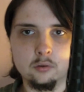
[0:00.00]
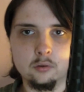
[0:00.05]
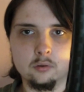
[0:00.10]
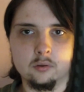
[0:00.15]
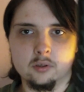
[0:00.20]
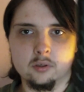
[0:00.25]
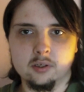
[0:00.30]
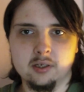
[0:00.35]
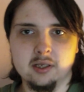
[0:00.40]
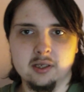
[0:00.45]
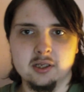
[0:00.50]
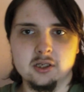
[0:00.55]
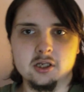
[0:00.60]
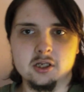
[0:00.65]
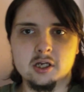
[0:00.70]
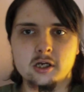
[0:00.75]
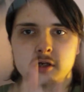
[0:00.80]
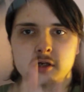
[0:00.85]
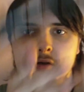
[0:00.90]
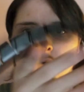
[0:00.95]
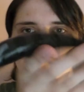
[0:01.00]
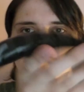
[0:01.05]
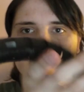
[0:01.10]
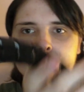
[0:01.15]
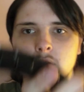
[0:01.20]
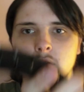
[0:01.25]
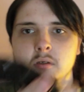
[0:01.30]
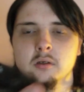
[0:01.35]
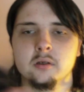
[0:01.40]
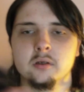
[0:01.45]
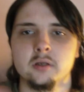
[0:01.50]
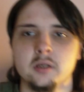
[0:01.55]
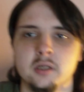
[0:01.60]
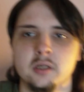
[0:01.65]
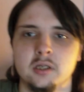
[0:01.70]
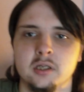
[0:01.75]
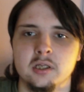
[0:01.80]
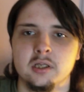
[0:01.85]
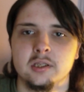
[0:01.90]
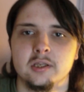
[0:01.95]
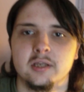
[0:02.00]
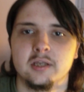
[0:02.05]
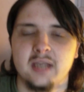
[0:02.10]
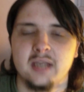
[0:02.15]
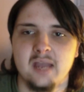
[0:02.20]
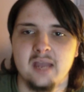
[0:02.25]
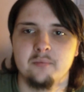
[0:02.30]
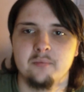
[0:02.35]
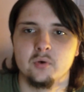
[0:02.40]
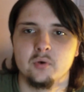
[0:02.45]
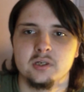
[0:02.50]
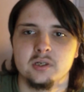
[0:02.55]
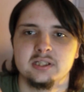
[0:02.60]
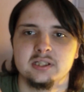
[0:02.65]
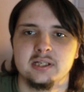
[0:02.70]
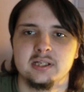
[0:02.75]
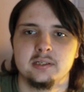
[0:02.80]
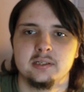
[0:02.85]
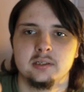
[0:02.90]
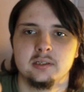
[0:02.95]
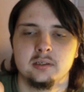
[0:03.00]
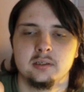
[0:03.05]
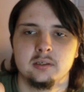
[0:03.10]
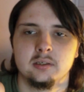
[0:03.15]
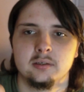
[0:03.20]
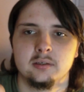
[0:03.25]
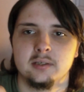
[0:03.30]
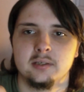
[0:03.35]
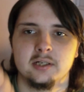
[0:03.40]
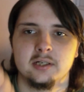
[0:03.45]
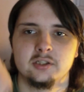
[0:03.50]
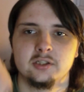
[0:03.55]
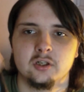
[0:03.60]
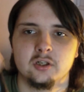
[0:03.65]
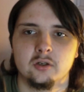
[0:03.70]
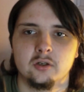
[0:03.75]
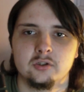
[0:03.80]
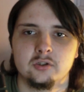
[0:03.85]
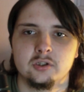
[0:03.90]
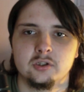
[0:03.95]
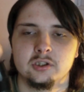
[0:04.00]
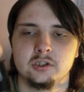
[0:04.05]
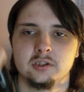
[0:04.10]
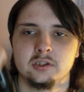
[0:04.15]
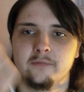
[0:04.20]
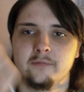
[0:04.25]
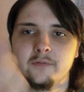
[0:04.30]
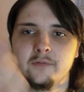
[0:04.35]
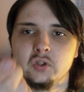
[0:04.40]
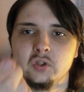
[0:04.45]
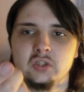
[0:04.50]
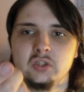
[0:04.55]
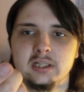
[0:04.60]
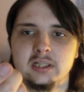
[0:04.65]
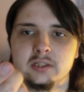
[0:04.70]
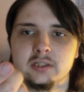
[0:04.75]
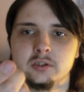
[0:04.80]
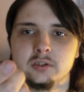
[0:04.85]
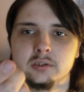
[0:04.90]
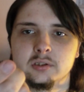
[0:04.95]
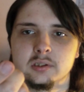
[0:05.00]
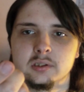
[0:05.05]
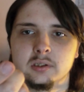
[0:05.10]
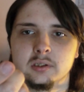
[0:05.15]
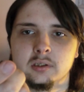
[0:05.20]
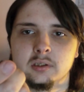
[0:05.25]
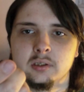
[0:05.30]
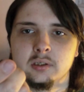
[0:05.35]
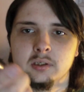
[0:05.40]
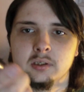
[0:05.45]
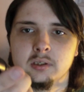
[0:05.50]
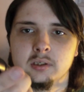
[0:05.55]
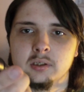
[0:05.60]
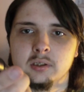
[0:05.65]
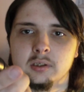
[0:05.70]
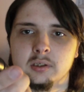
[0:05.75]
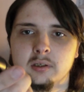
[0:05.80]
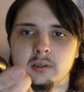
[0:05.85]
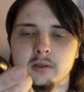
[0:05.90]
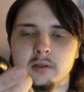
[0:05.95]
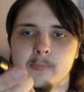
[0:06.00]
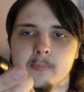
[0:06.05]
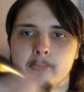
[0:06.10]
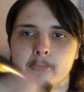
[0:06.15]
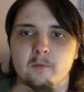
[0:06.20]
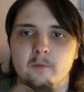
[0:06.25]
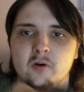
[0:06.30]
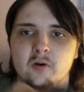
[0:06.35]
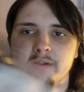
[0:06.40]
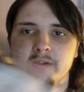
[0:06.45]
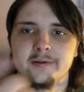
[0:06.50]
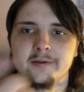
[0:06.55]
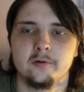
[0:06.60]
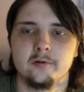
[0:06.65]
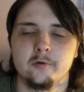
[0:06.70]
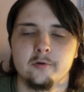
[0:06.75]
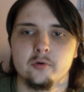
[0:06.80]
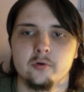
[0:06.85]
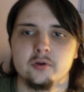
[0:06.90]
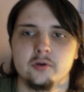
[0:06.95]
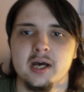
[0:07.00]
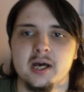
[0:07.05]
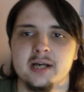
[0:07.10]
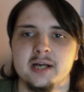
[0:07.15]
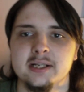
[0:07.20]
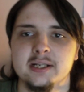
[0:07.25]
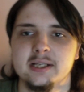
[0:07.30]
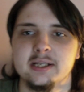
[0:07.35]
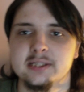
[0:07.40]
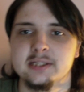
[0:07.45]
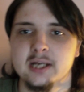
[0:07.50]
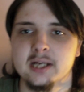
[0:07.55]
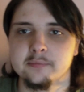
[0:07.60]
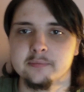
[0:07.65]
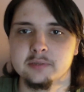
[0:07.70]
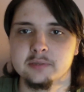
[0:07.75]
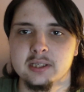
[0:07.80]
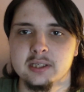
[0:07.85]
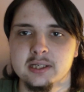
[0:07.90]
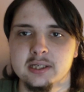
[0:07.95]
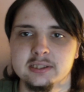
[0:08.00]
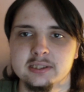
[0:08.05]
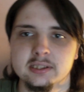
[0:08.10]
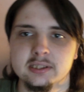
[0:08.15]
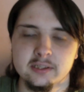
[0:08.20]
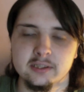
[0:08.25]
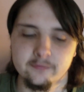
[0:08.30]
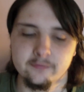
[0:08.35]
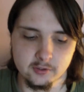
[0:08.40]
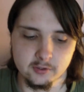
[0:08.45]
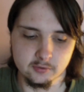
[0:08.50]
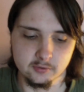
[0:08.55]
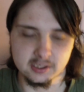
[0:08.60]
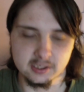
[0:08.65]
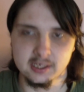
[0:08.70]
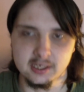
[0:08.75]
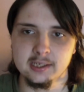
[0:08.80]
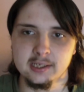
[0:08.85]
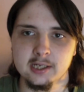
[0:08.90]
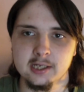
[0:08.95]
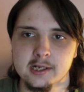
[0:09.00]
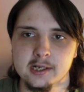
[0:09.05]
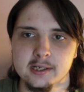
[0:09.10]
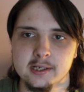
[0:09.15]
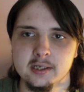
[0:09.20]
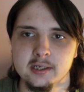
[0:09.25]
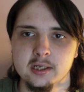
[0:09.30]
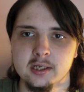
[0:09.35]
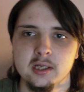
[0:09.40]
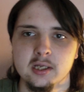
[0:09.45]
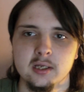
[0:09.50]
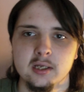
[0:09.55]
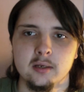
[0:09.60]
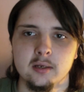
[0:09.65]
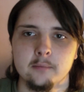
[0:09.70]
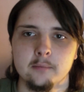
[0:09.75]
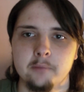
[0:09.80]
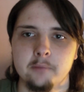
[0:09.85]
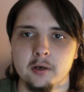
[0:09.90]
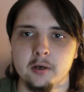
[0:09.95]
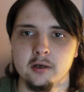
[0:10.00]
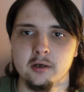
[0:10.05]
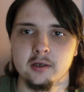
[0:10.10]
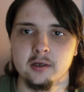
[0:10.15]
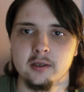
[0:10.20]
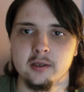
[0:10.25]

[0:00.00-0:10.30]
And there you go. Your cable is in. That took just a few seconds. The only thing that would add any time to this is if you did any cutting. But